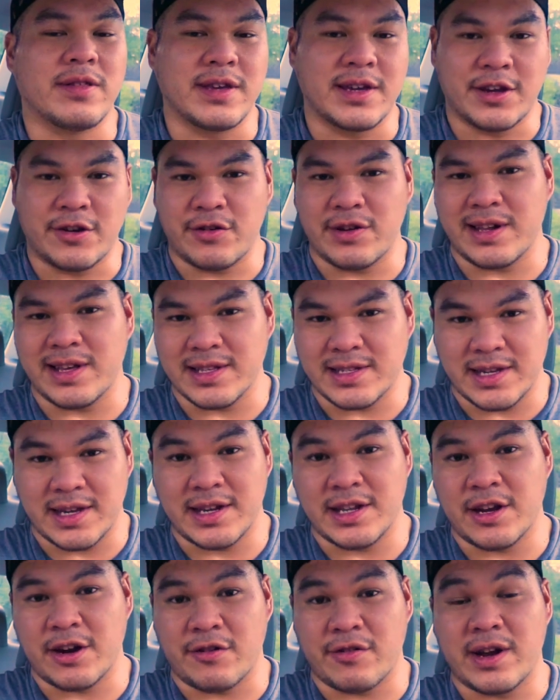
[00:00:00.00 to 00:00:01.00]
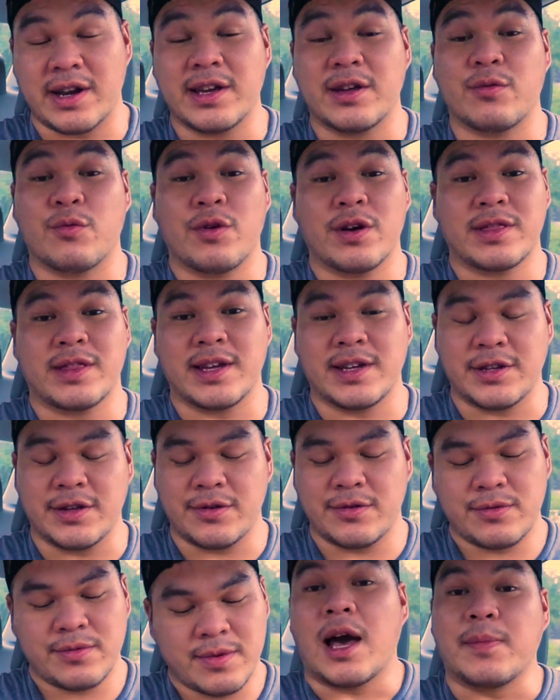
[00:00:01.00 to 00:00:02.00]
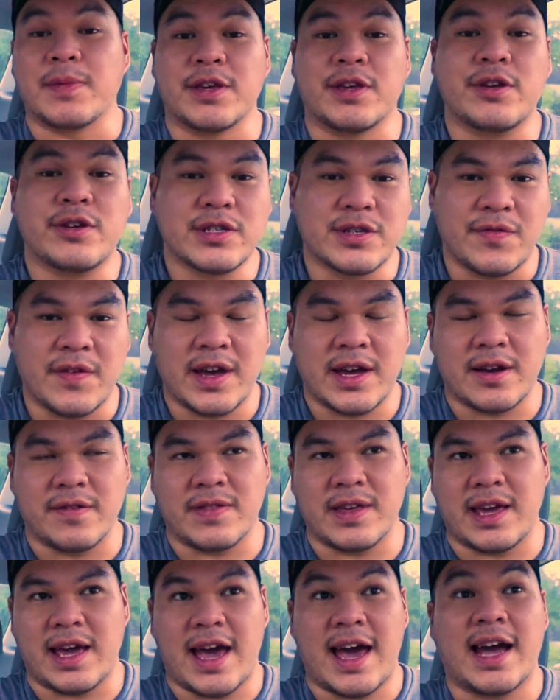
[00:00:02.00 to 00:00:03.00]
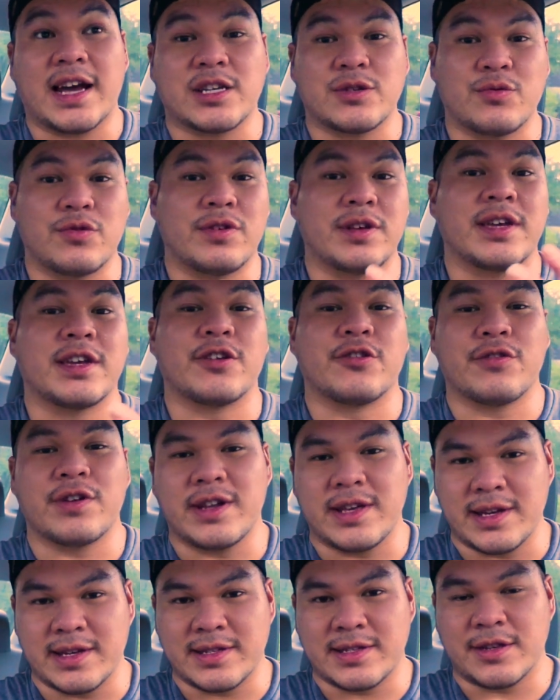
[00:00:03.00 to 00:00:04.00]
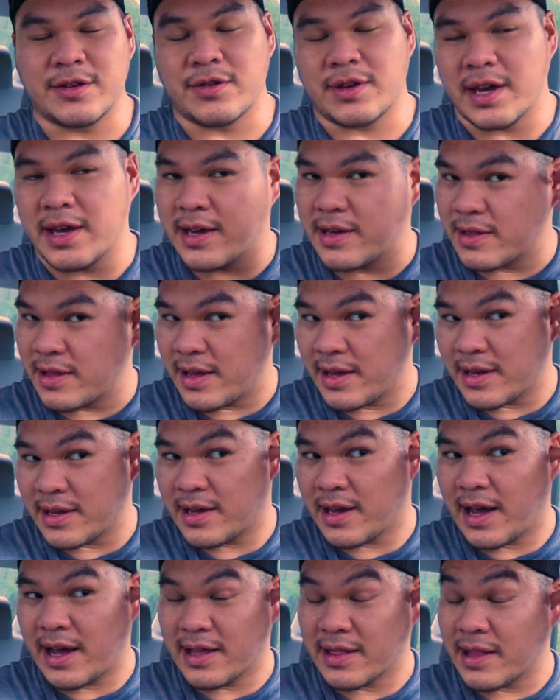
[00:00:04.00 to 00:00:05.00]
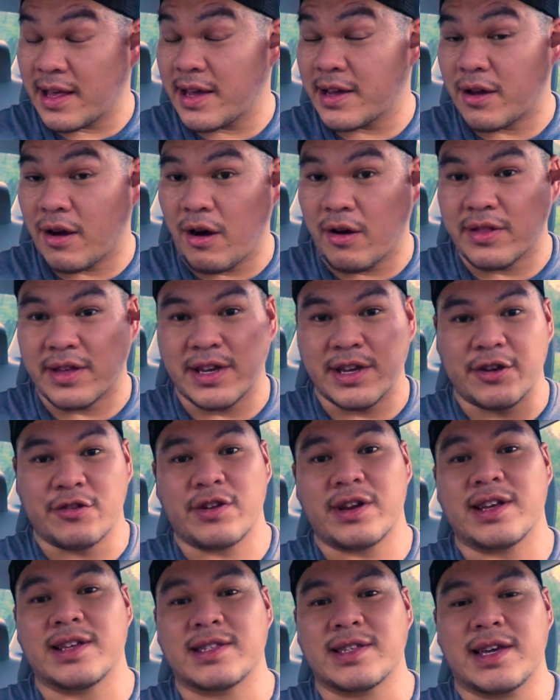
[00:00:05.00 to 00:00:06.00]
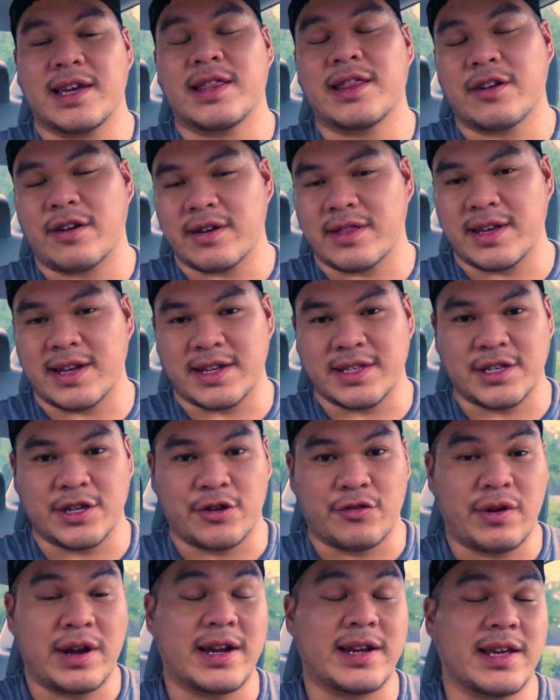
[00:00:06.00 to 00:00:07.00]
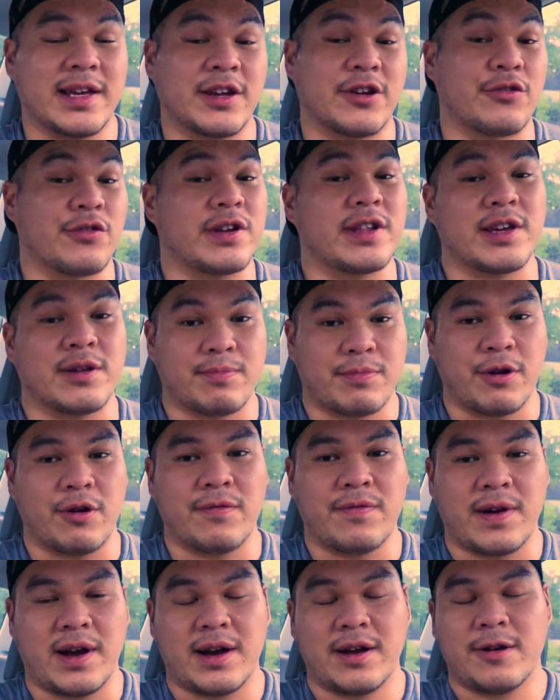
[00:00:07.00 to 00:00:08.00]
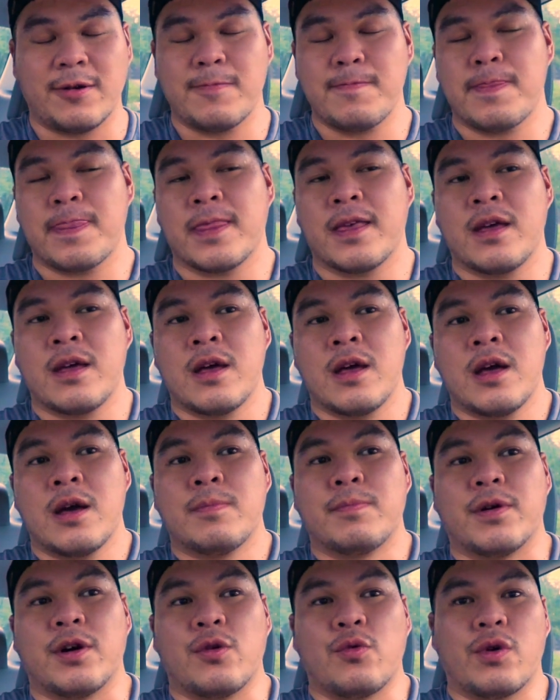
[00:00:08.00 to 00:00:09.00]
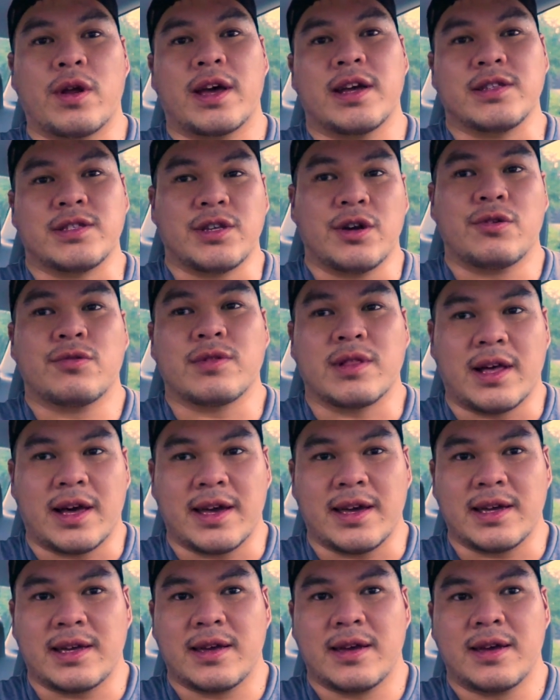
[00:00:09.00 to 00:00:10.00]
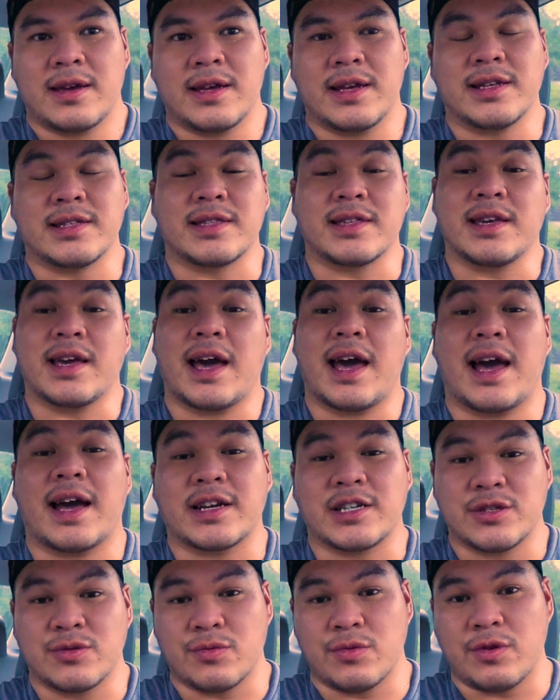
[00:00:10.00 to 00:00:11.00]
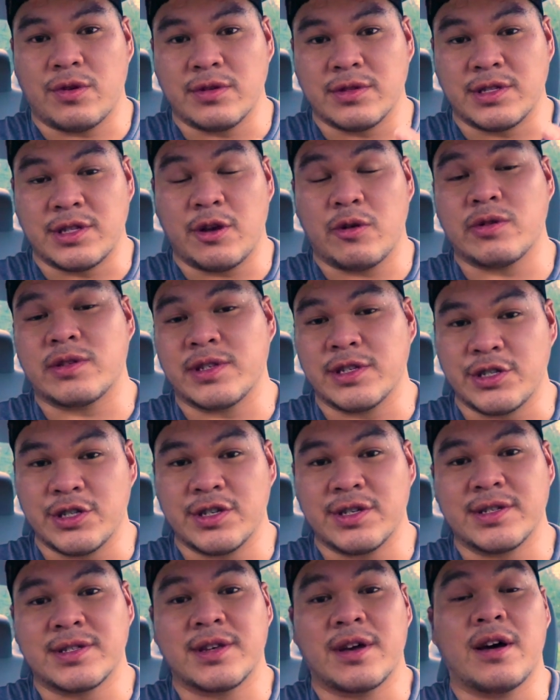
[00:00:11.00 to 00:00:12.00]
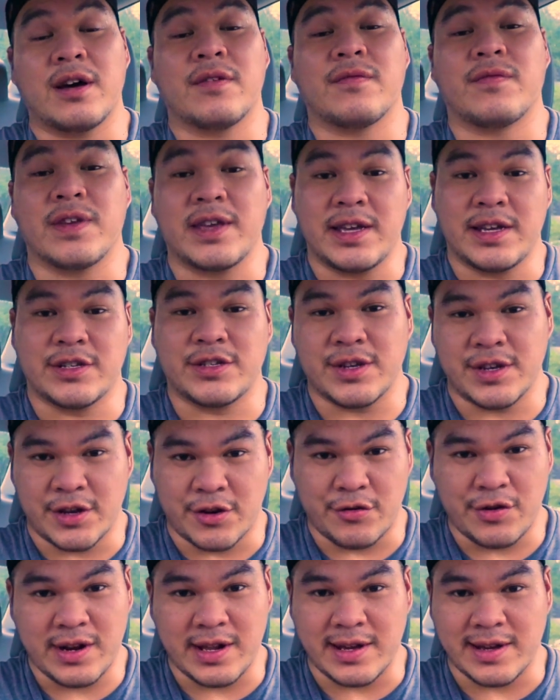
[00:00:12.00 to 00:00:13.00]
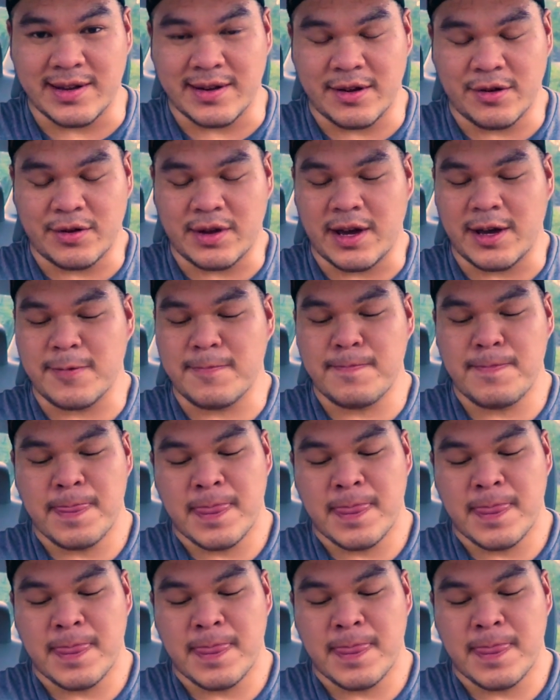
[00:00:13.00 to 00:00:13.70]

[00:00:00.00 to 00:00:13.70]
the ingredients in here already and what they do. I'm a huge fan of the actual ingredients, okay? Like, I like all the ingredients in there. I think it's a great ingredient profile. But what I don't like is the actual dosages of each ingredient, okay?